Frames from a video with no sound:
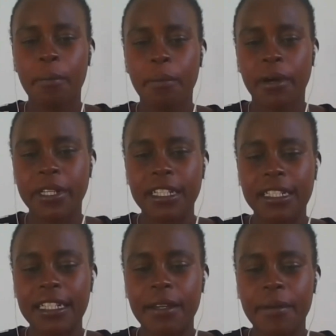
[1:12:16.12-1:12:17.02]

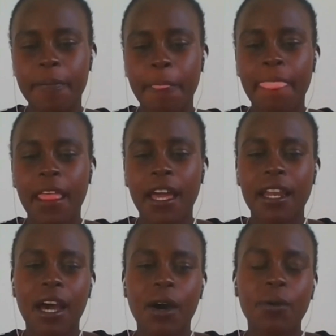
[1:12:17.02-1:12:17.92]
permanently.
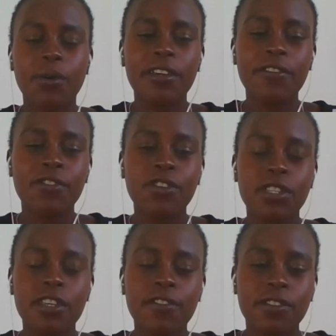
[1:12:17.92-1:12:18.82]
Now,
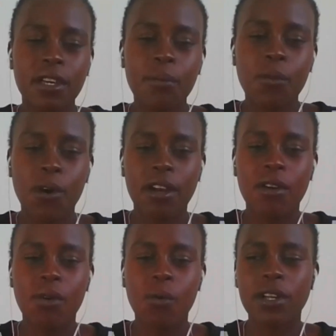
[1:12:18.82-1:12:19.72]
if
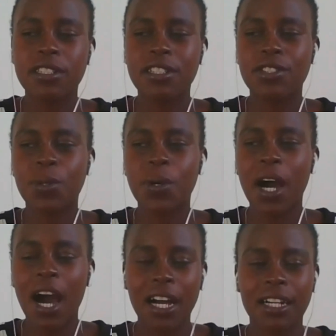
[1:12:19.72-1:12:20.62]
someone wanted to
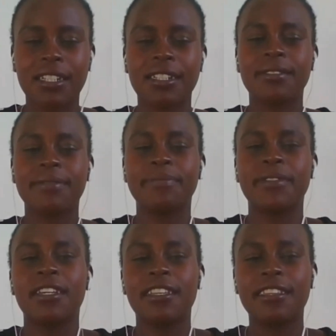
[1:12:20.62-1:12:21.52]
hack
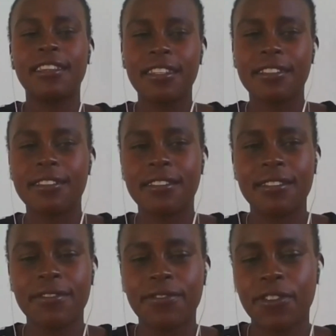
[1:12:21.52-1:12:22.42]

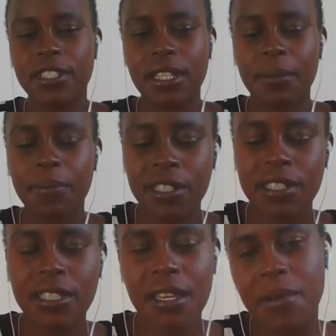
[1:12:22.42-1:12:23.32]
this, for example,
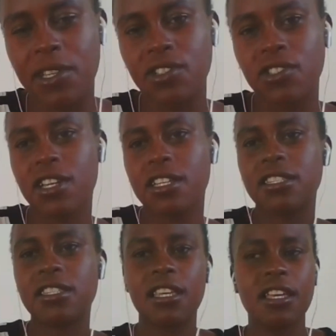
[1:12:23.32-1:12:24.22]
this image and
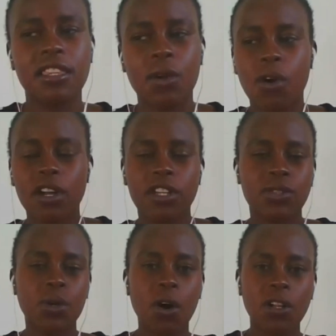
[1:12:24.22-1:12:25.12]
say they wanted
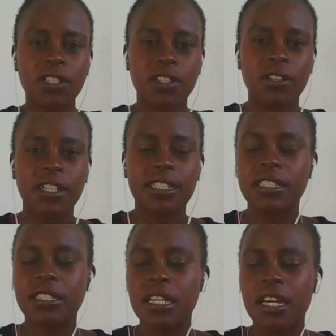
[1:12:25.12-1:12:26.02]
to alter it,
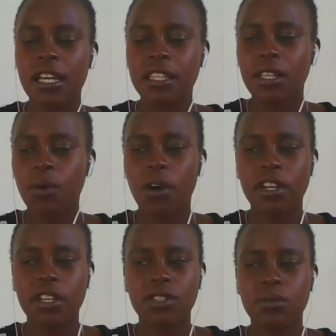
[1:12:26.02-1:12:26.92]
they
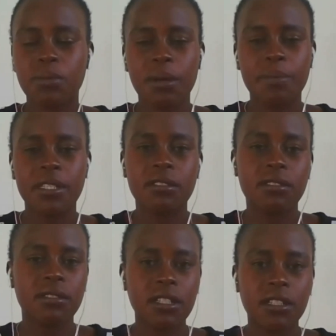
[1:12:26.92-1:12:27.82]
wanted to maybe
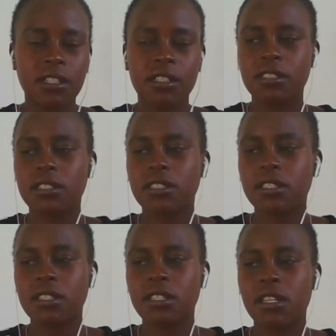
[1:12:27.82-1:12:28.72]
steal it
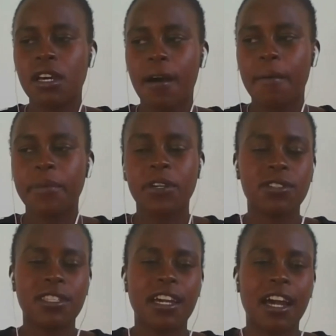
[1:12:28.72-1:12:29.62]

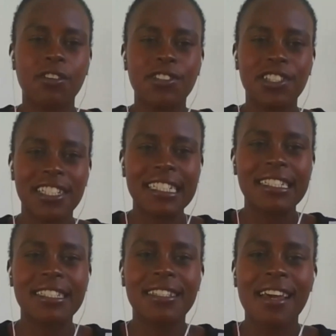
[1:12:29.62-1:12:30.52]
because you cannot delete